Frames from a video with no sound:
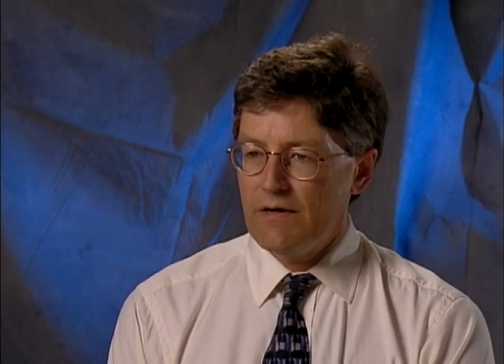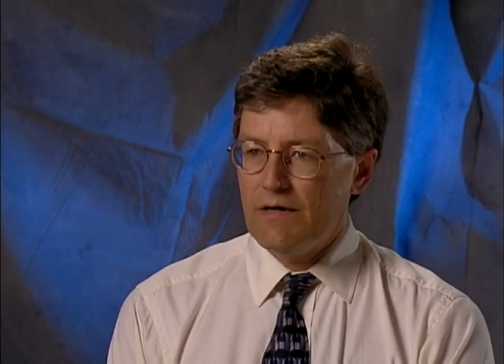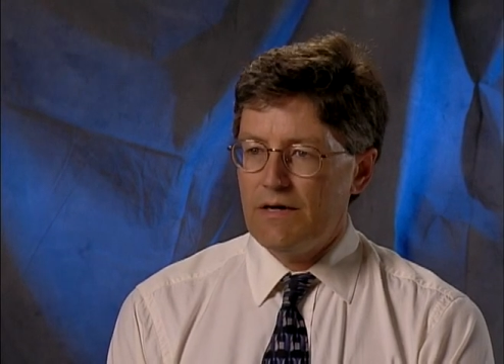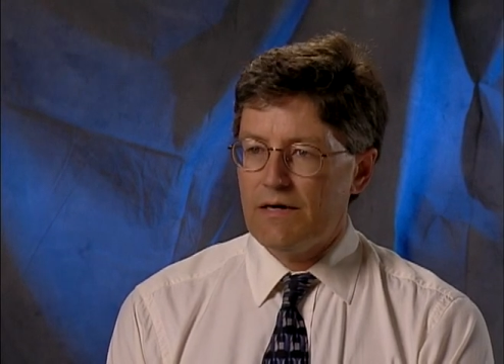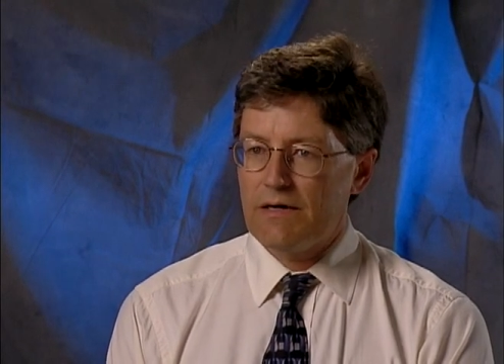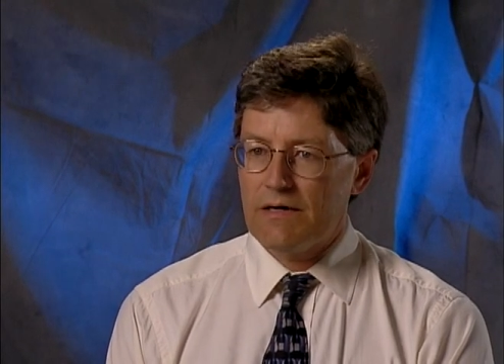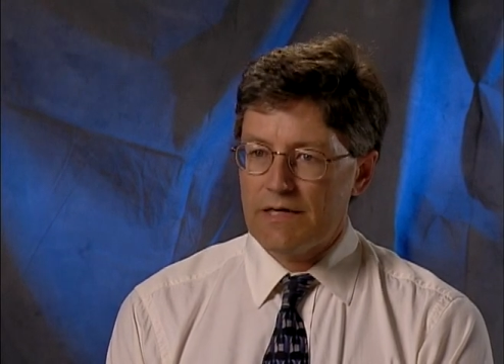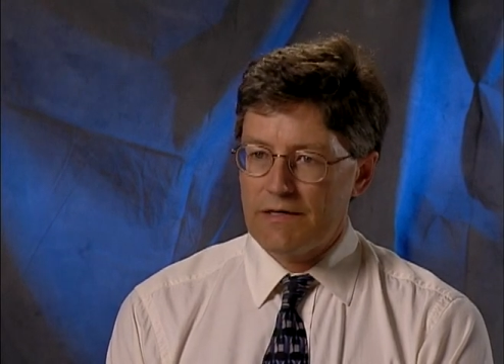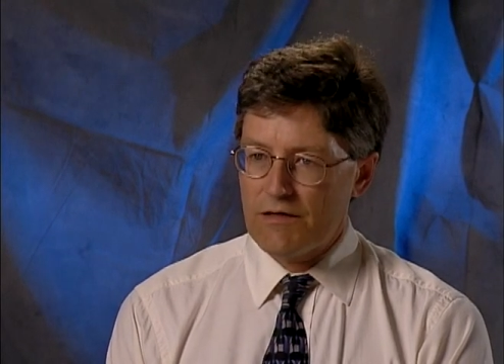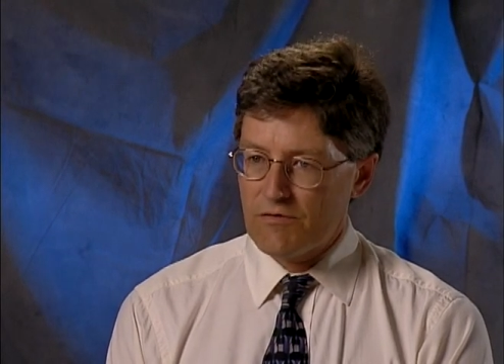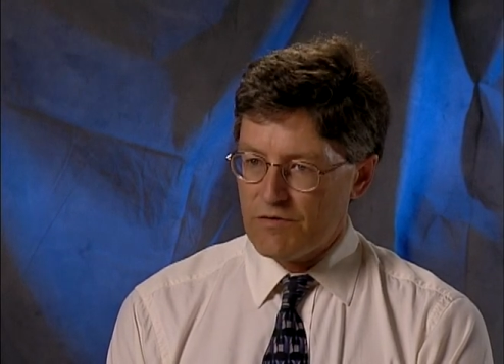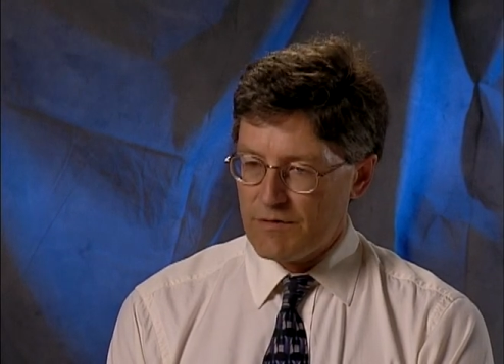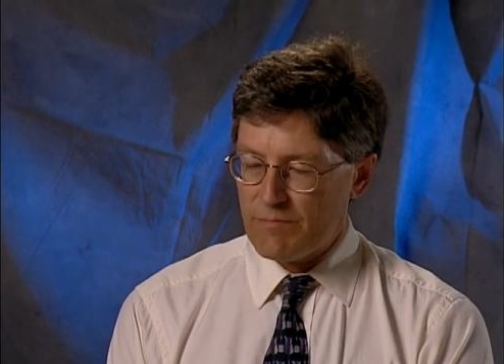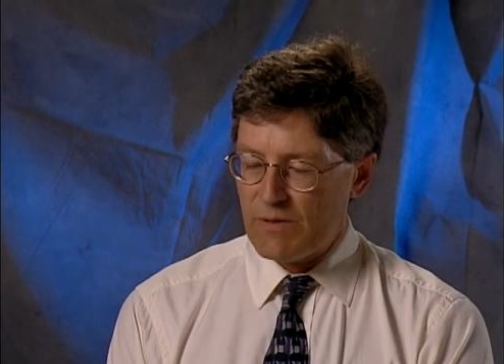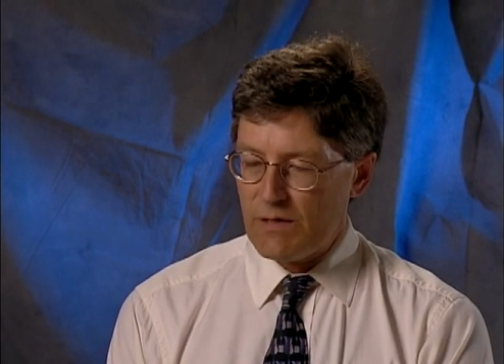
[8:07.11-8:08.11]

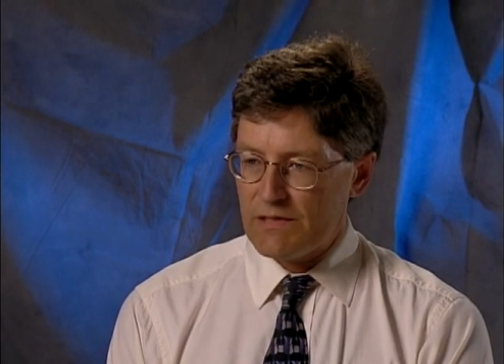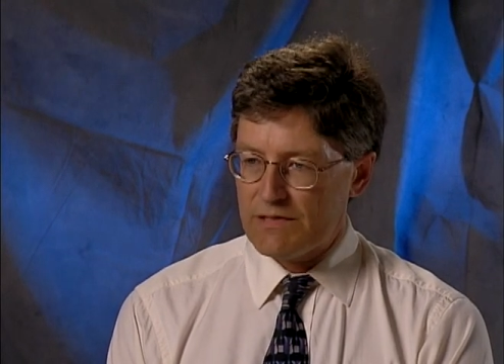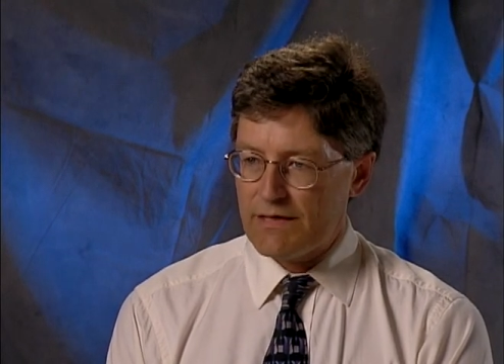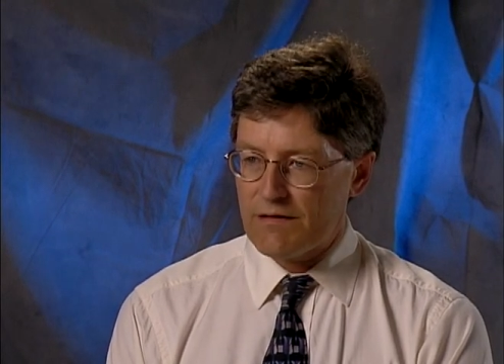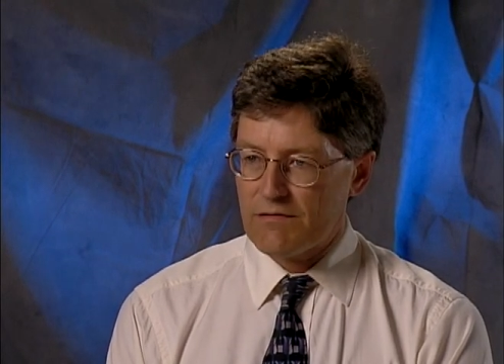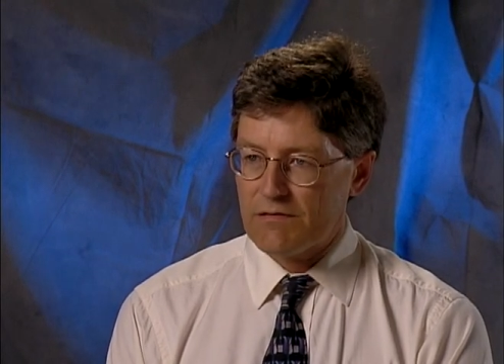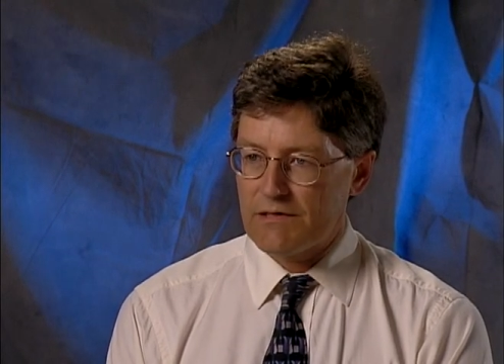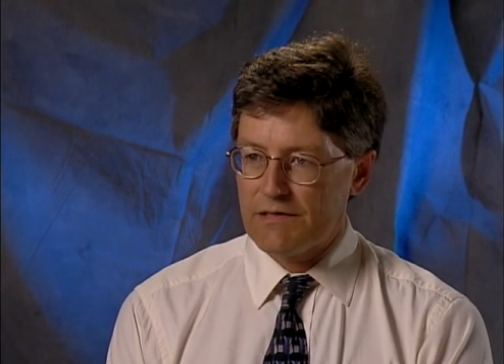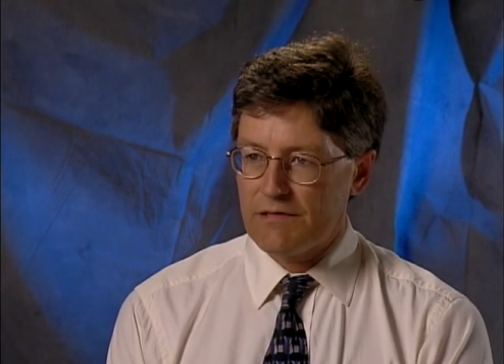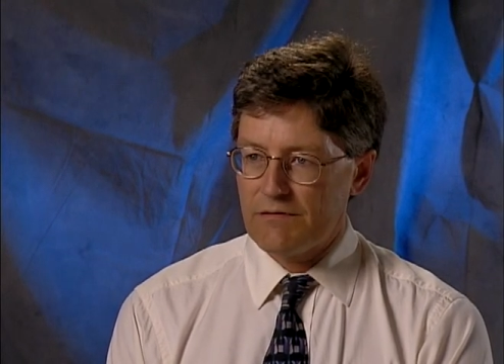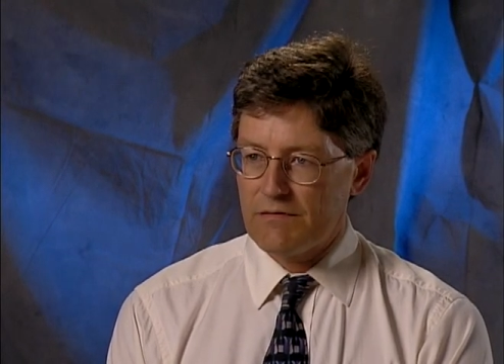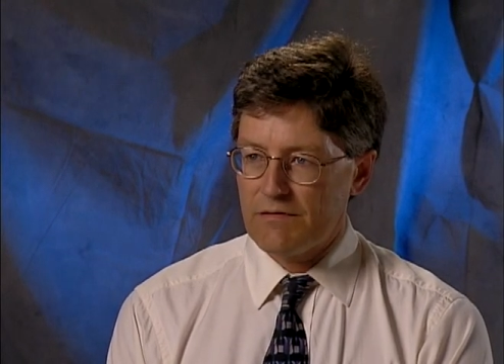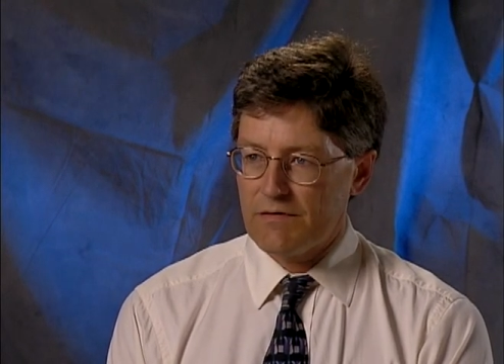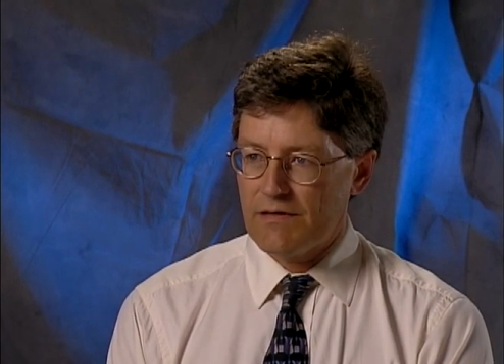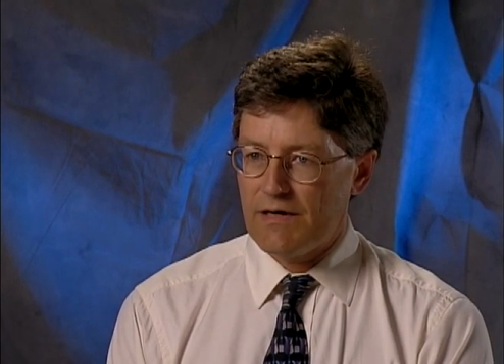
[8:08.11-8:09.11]
High-density
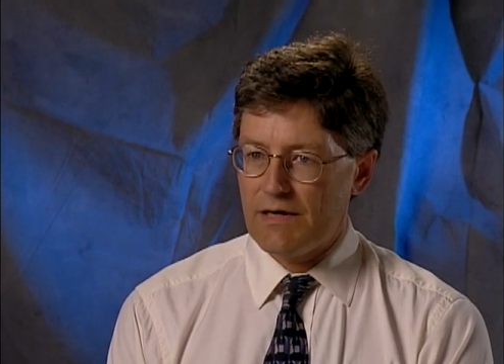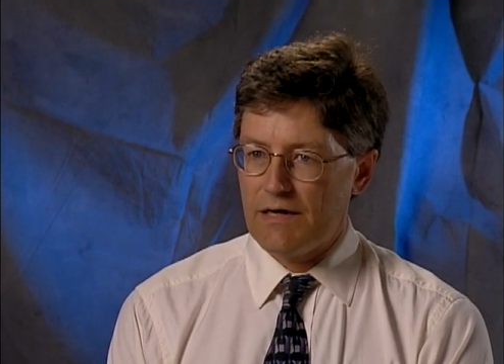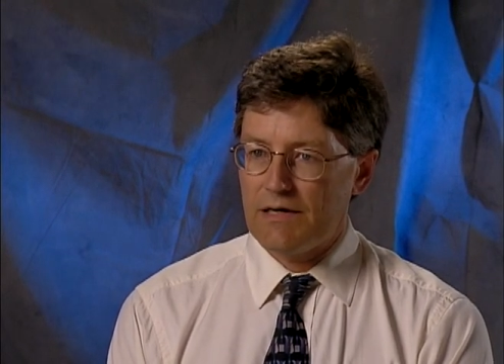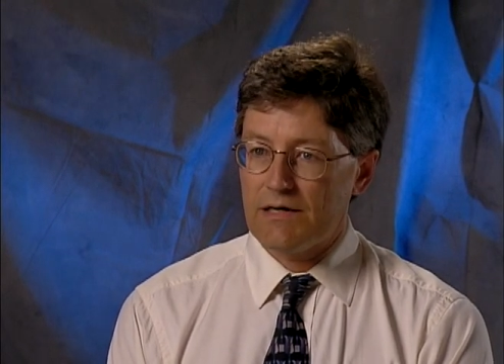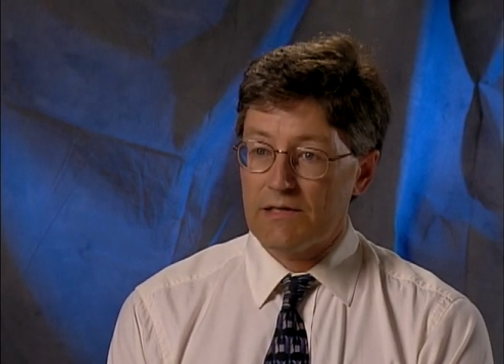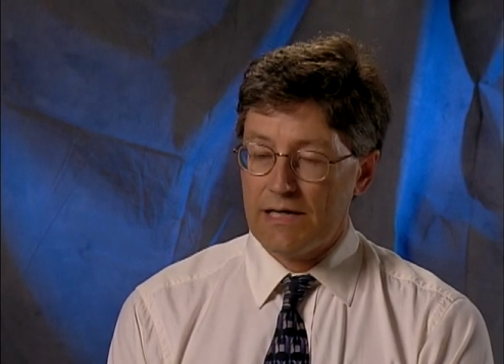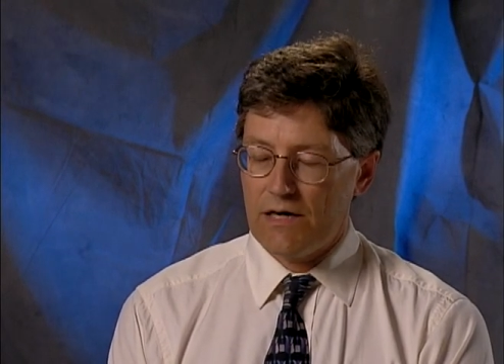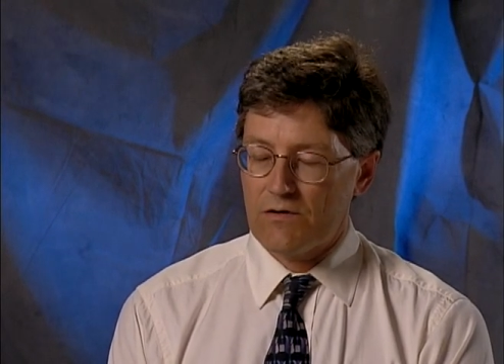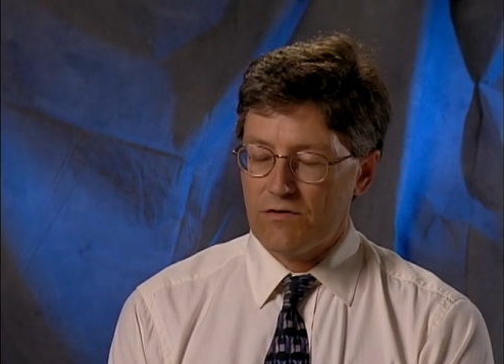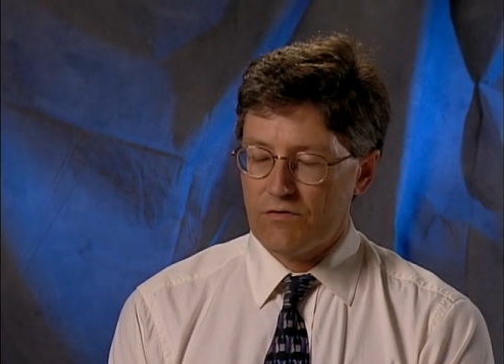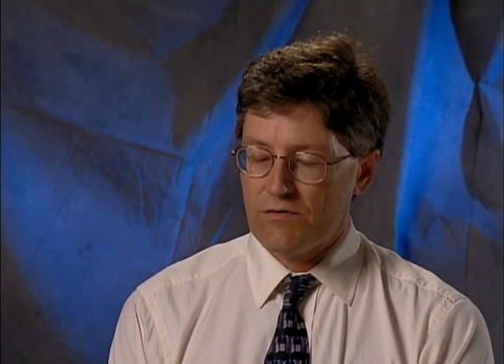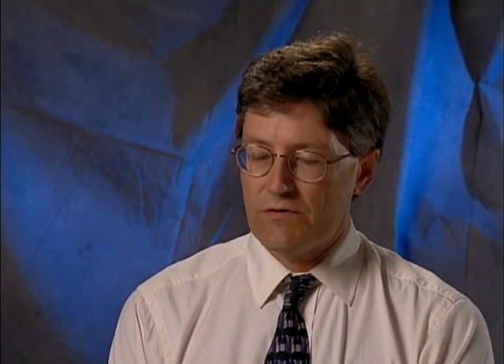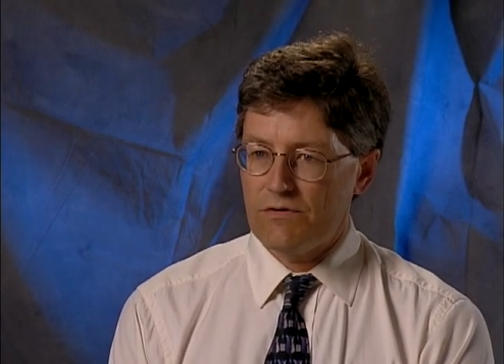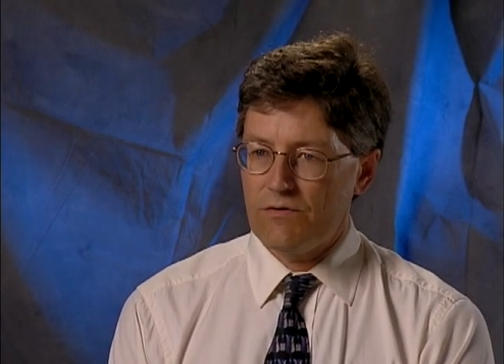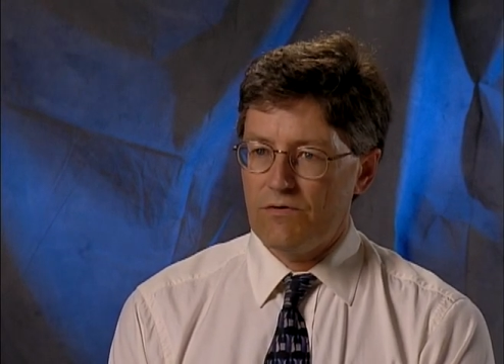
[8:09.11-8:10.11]
polyethylene allowed us
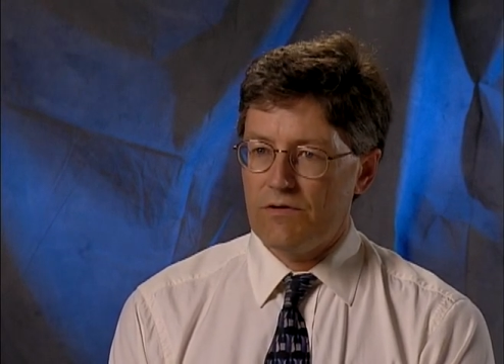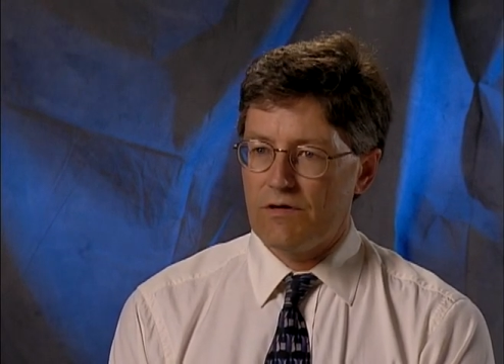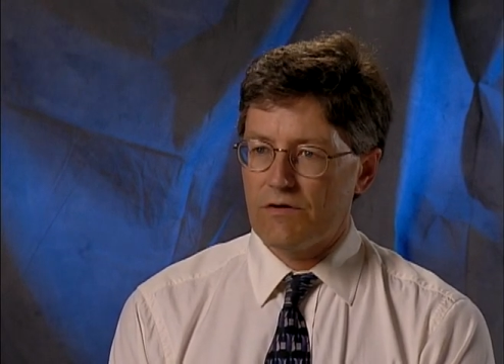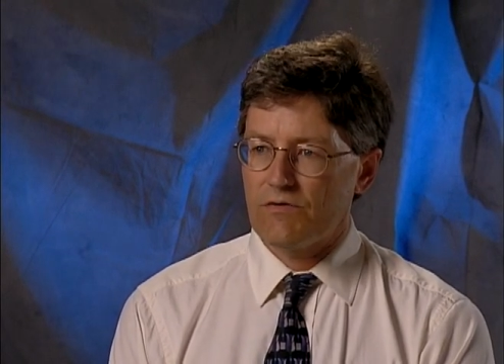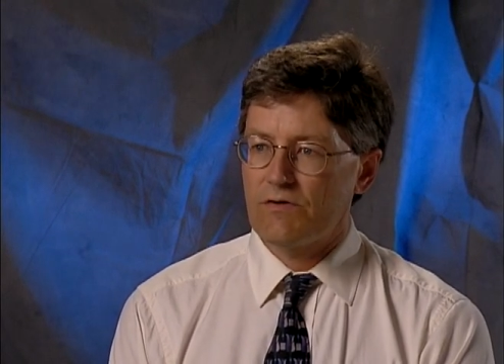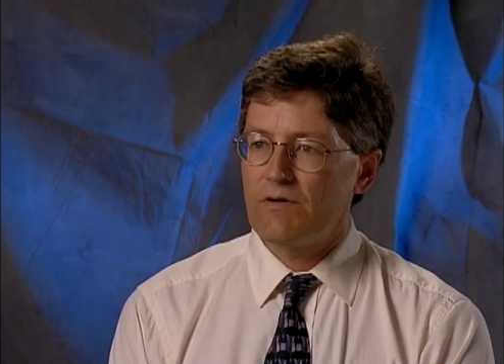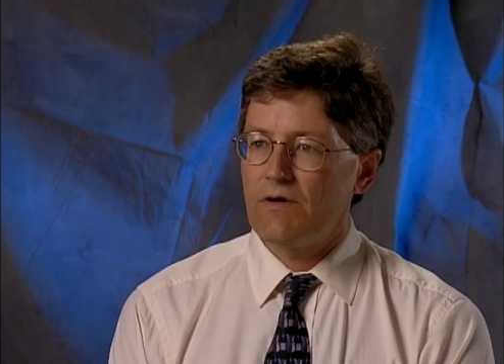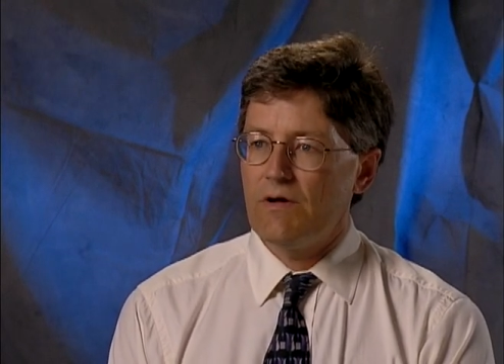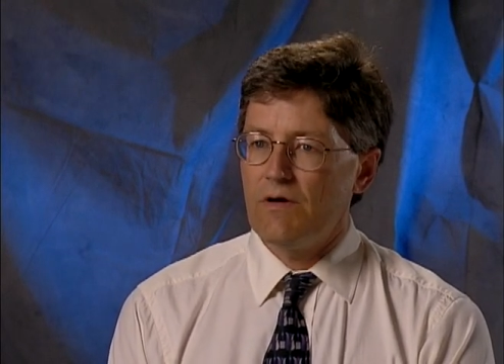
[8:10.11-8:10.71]
to do this.